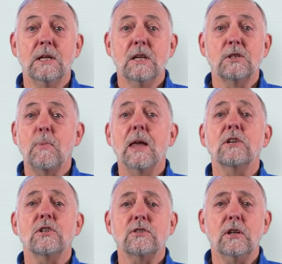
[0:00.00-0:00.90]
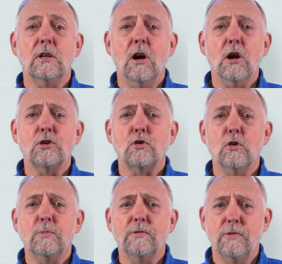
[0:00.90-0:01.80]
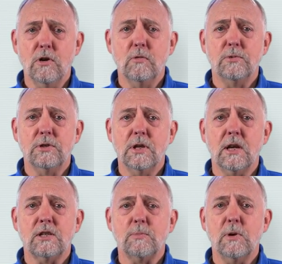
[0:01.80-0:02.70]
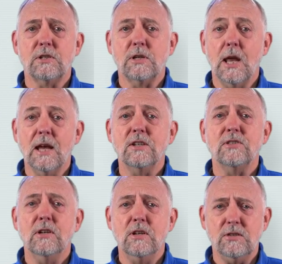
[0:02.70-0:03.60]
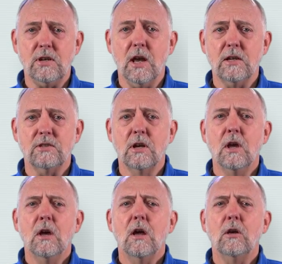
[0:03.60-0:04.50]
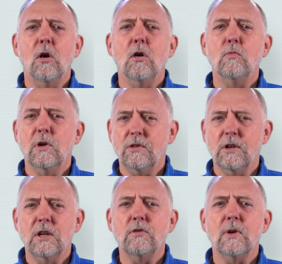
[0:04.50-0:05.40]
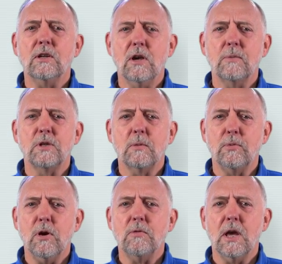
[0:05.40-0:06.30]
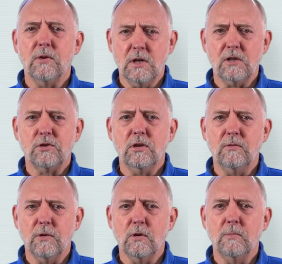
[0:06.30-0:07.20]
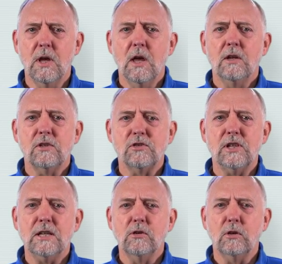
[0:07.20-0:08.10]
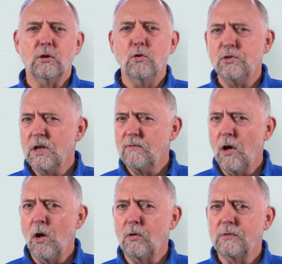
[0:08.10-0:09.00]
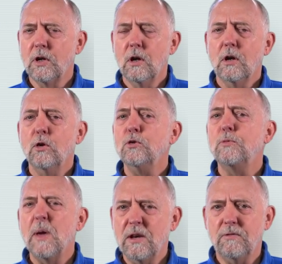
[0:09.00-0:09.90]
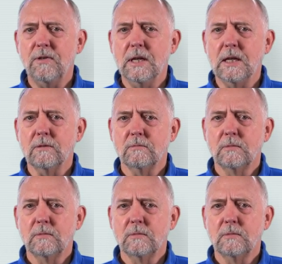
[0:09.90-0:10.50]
Spanish has a large group of verbs that express likes and dislikes, along with an indirect object pronoun next to the verb to signal who's involved, who's benefiting,